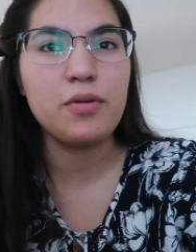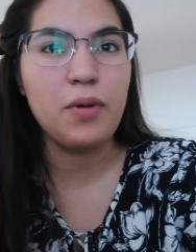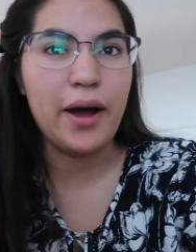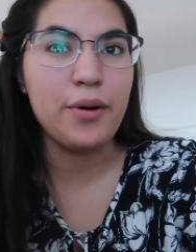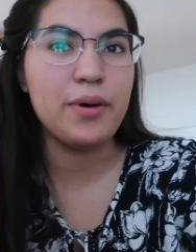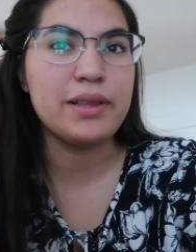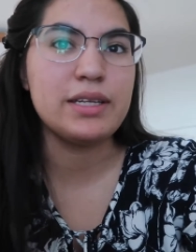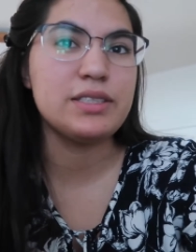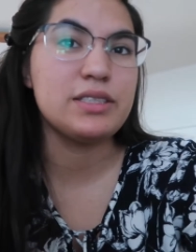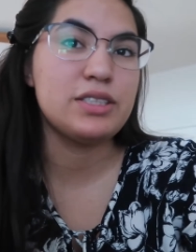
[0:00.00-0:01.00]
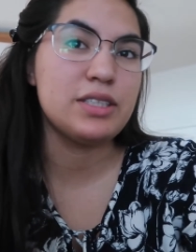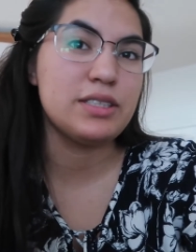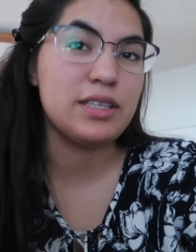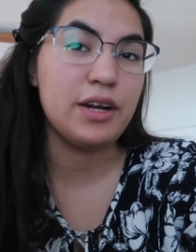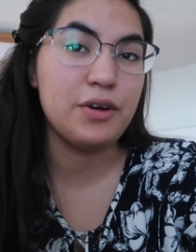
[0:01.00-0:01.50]
a while and then she
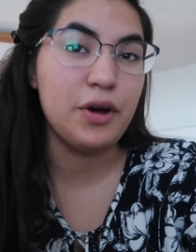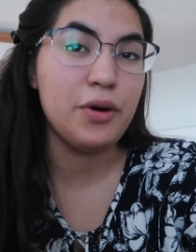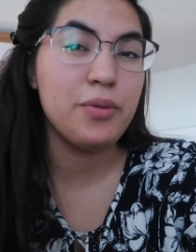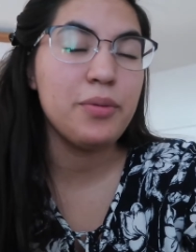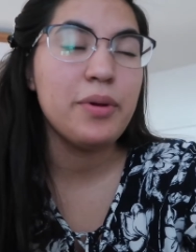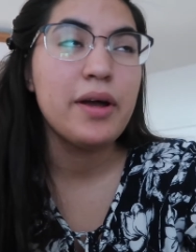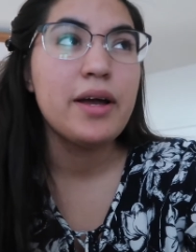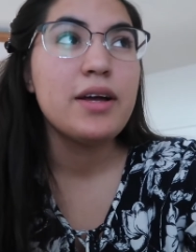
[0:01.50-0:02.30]
said no.